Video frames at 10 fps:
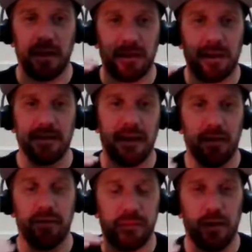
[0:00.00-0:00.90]
And that's
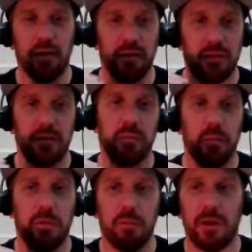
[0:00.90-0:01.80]
how far those
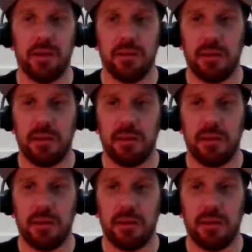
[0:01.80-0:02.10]
women went.